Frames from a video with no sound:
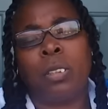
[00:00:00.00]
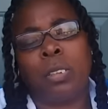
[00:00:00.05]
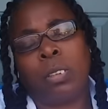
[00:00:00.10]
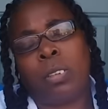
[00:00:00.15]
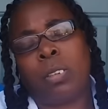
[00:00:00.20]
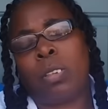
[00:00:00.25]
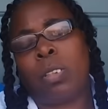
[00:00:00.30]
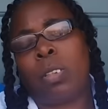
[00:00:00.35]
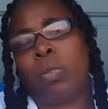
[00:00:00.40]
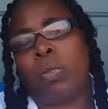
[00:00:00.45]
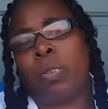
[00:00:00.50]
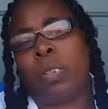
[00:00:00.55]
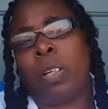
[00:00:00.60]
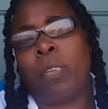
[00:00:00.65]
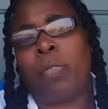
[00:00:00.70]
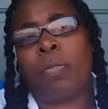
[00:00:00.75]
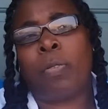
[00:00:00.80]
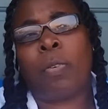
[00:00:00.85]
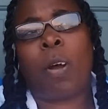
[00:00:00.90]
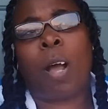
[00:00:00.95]
so
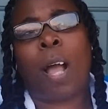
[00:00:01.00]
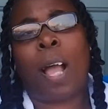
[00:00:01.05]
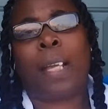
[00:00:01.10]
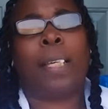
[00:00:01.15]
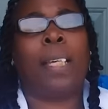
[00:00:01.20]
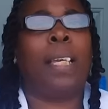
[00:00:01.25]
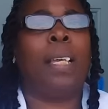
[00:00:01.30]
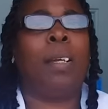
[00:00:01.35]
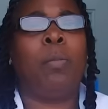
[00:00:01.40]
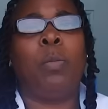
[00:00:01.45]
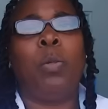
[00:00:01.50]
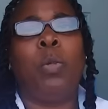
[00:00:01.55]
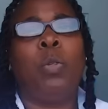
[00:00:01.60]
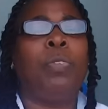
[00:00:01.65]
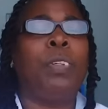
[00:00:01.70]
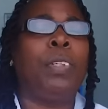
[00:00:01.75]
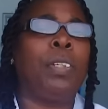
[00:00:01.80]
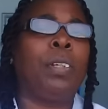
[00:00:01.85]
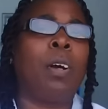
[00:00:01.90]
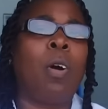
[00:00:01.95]
therefore I can't
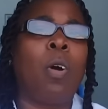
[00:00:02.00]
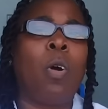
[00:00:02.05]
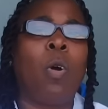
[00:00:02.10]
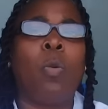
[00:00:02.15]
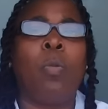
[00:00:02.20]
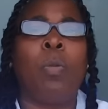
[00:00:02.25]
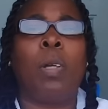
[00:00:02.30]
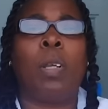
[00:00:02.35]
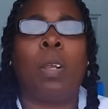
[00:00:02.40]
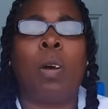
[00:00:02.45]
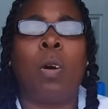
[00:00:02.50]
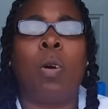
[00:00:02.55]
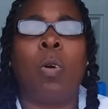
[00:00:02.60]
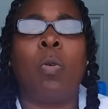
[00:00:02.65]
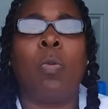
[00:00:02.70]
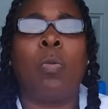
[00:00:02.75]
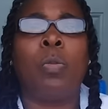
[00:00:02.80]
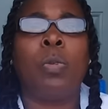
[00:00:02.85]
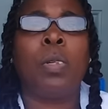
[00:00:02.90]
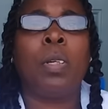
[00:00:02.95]
move in the home alone.
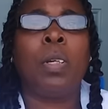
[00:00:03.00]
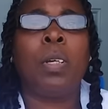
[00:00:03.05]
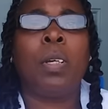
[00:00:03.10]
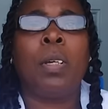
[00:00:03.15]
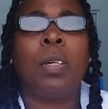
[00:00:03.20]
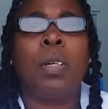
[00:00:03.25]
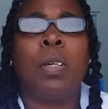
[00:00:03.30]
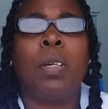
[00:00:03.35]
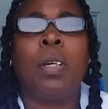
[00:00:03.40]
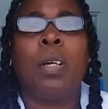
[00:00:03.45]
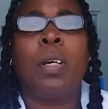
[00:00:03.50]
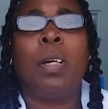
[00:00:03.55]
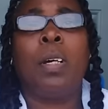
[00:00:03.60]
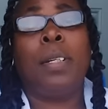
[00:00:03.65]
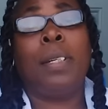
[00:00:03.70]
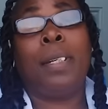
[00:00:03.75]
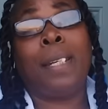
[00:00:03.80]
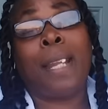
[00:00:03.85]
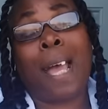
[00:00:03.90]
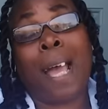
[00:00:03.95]

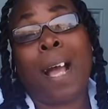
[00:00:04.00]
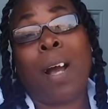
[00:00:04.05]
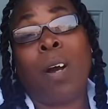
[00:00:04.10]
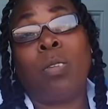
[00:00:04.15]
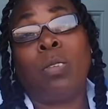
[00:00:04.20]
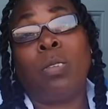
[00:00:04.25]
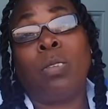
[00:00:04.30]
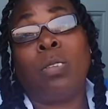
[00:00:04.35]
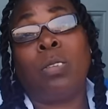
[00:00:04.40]
Now